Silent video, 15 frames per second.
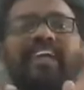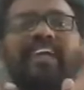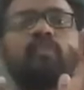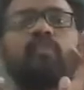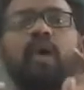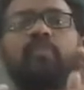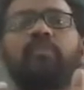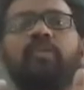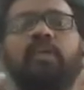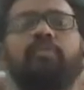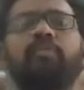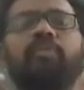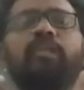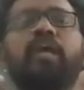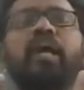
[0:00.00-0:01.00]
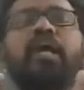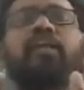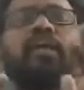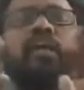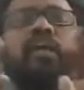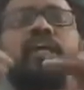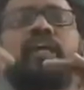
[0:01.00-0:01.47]
and y variable with
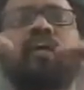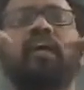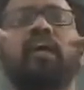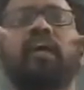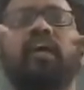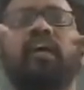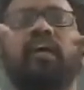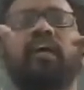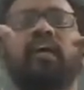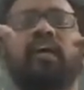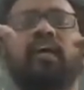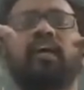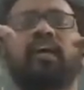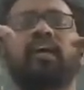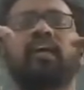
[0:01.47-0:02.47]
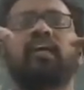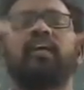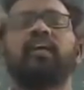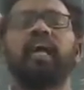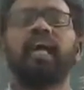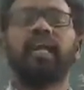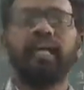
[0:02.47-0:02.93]
any
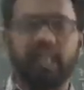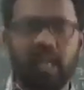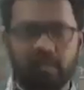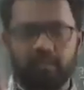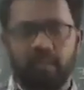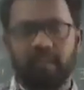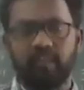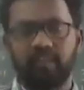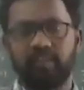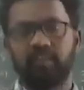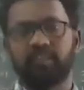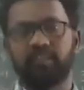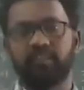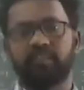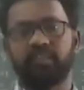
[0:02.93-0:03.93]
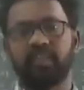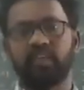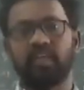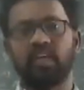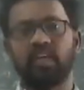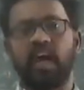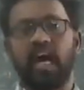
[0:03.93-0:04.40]
number
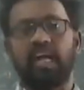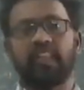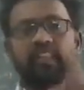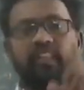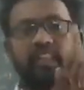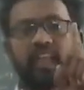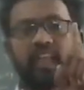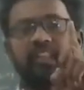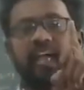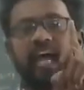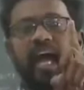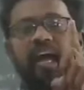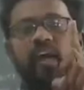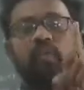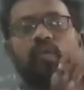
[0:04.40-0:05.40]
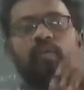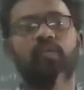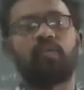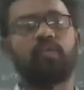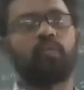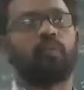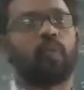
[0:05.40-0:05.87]
other than
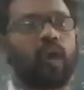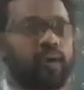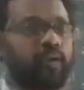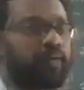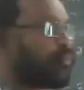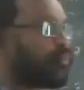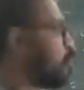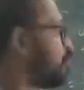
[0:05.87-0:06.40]
1.